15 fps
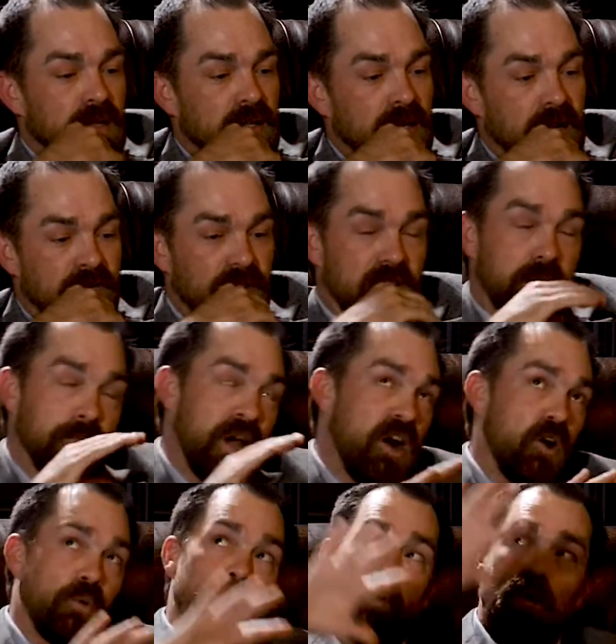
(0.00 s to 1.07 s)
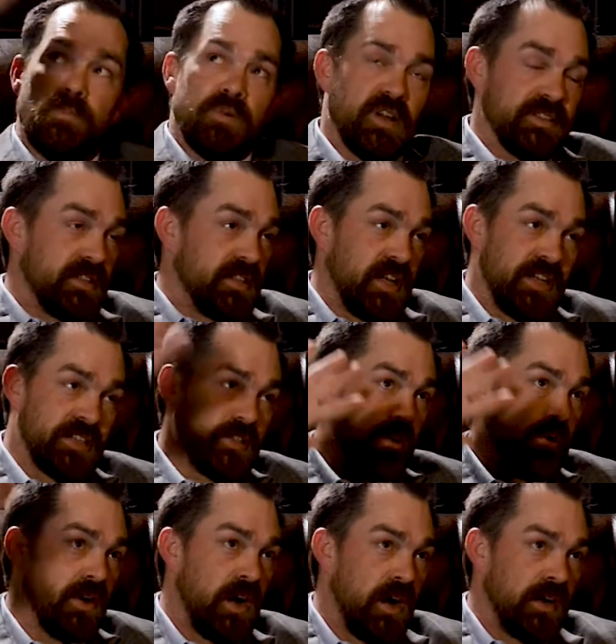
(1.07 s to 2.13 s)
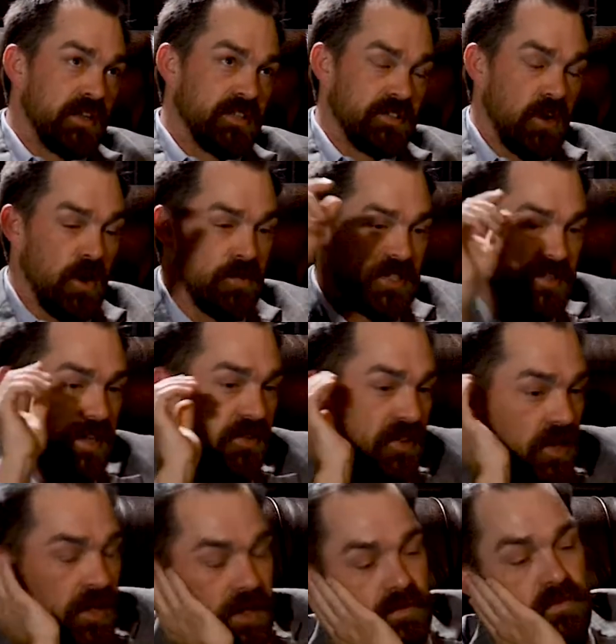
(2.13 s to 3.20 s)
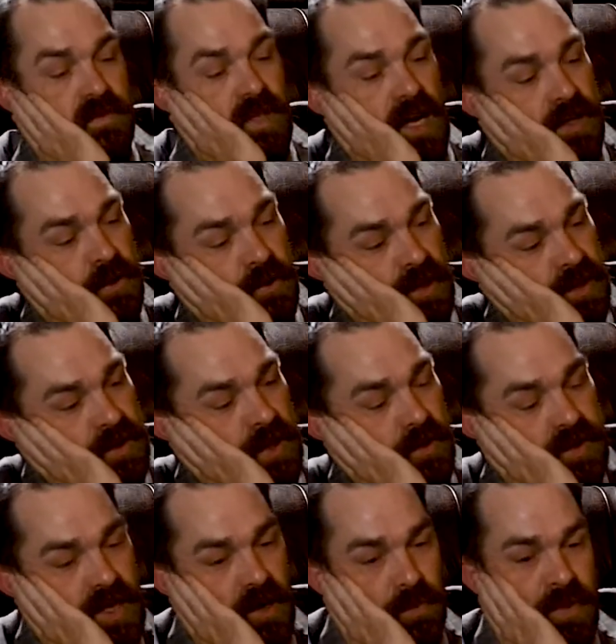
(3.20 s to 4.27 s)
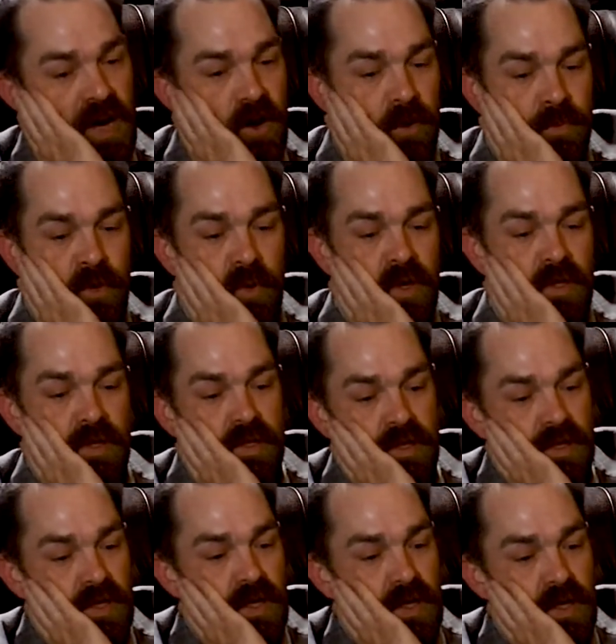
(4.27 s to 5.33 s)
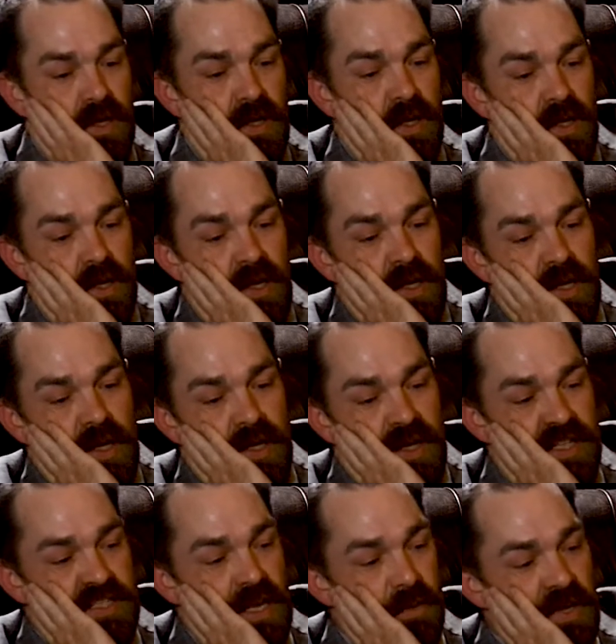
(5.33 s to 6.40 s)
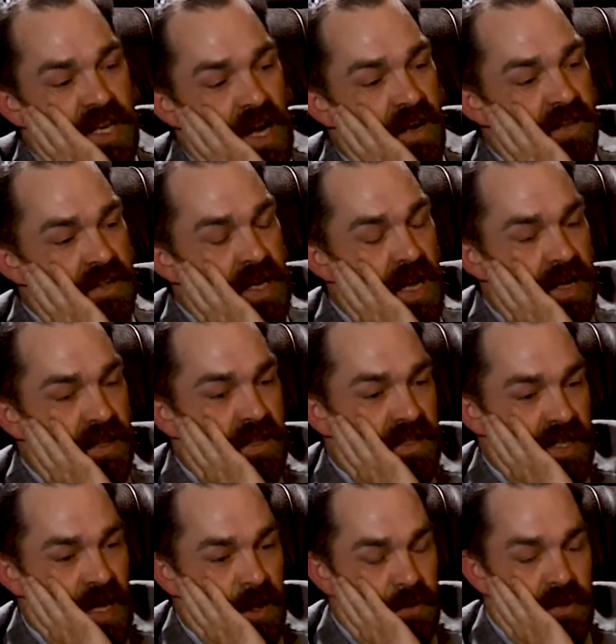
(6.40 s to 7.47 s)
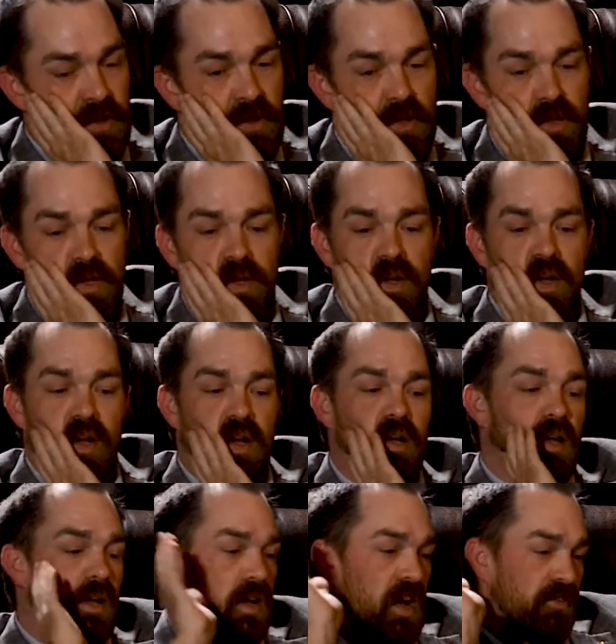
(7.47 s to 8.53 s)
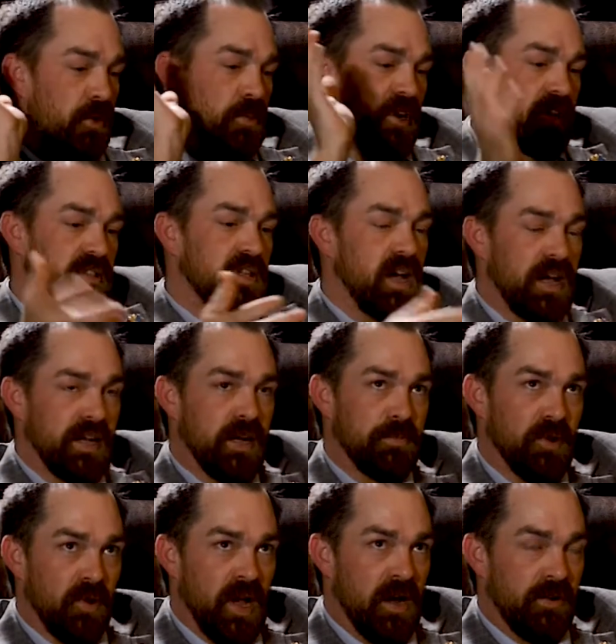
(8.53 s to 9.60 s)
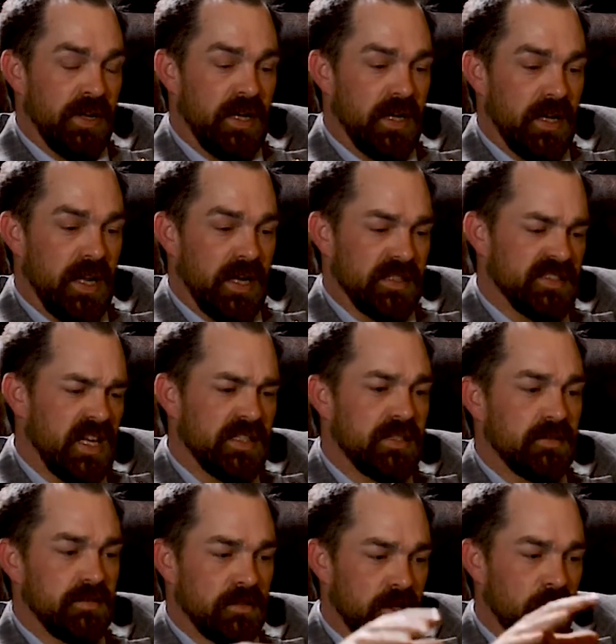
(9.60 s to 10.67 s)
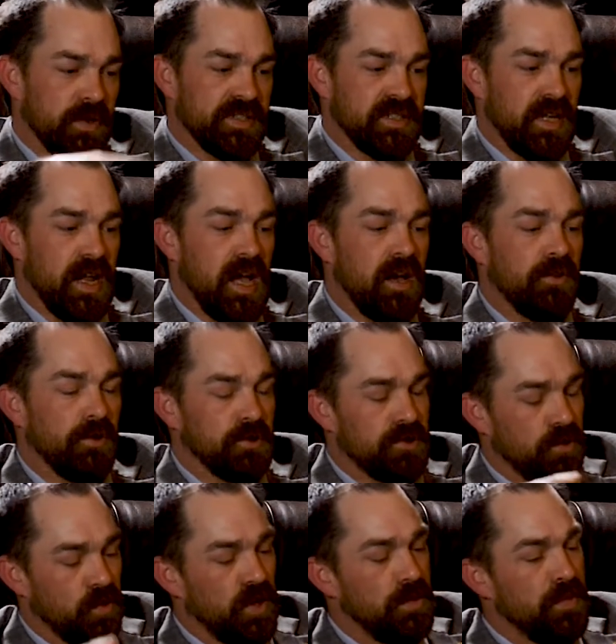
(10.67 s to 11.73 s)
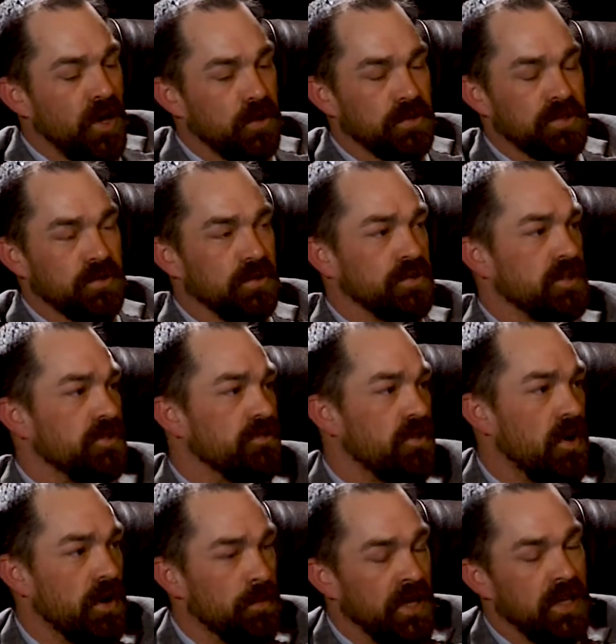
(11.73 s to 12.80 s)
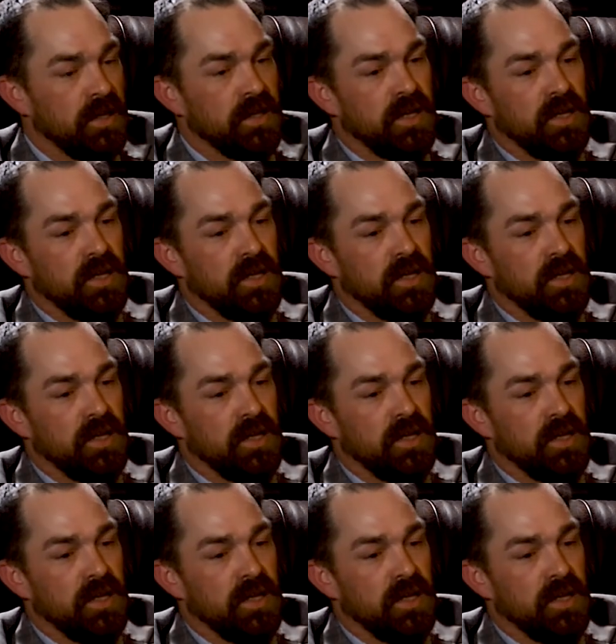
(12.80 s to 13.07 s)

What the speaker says: Got a fucking PowerPoint presentation going on because the Army's never gonna not do anything without PowerPoint. And they set me down at the head of the table. Everybody's lined up around it. And as I go to sit down, there's 3 posters in front of me.